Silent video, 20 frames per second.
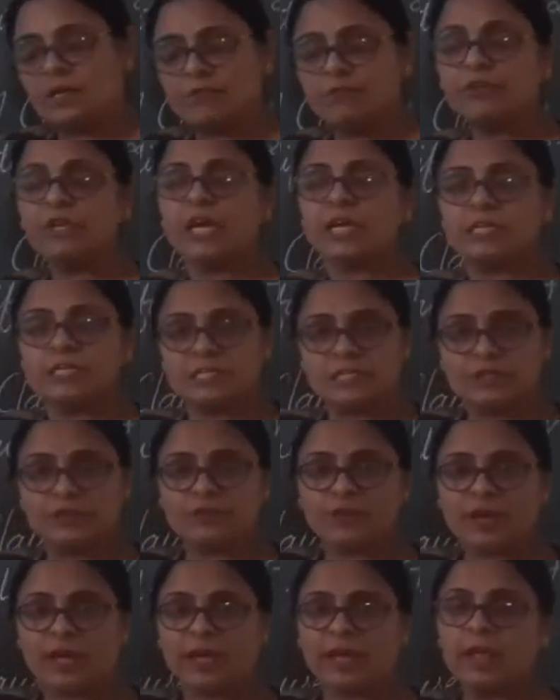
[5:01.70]
we
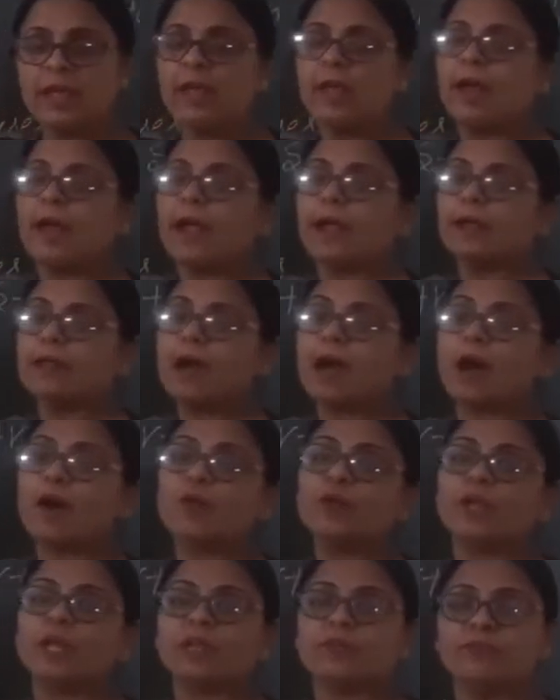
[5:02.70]
identify and
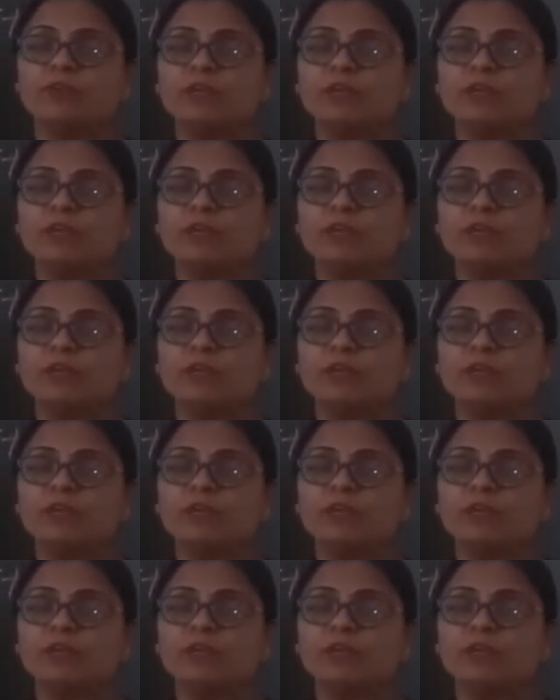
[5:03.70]
how can